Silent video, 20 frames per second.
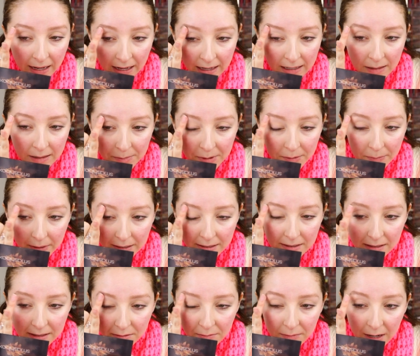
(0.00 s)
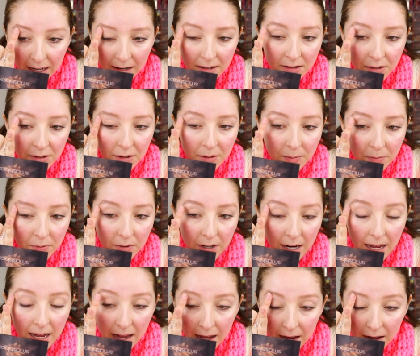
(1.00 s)
And I'm going to place this right under the
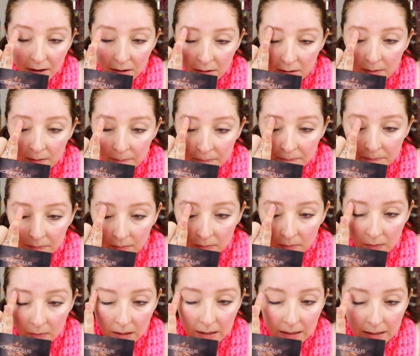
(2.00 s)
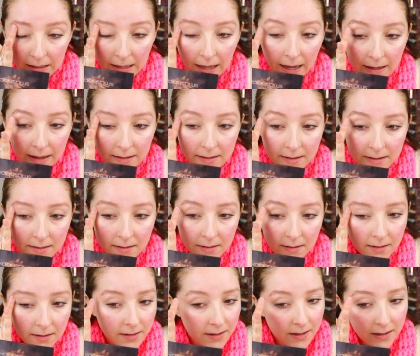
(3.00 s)
brow. Yes,
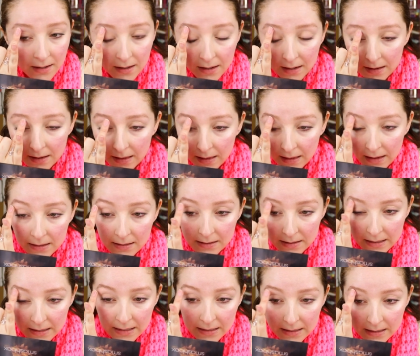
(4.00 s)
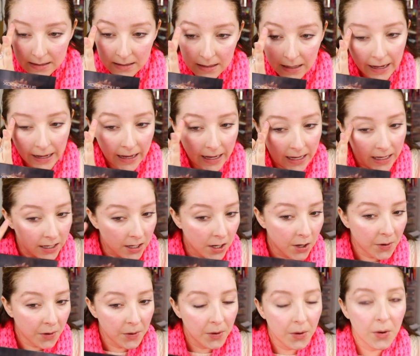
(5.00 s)
this is a
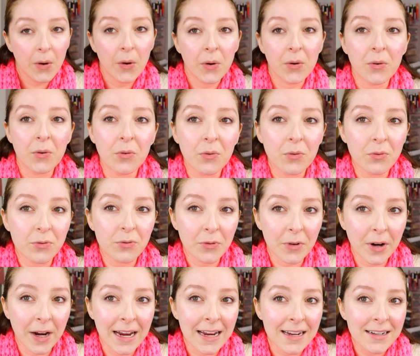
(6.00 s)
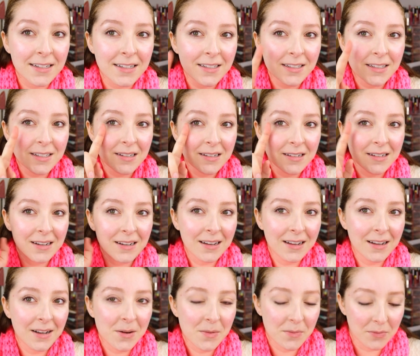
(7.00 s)
great
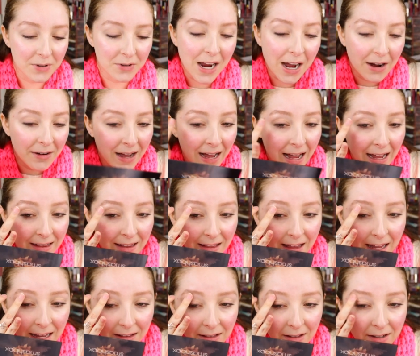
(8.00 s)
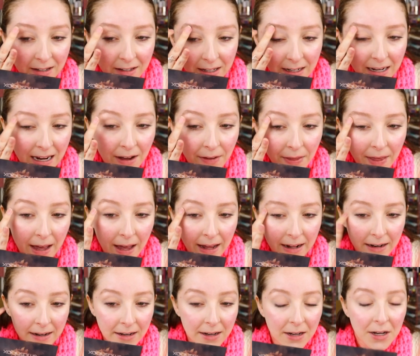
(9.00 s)
brow highlight. Look at how that
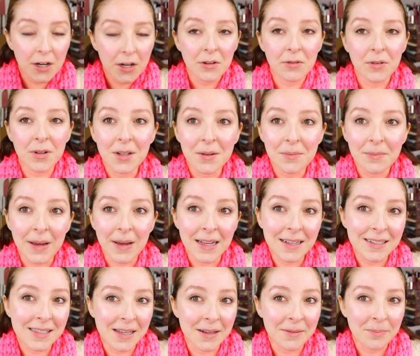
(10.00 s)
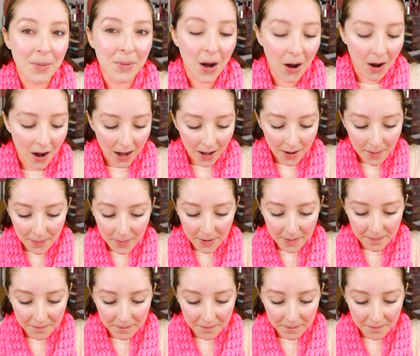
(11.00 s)
really makes it pop.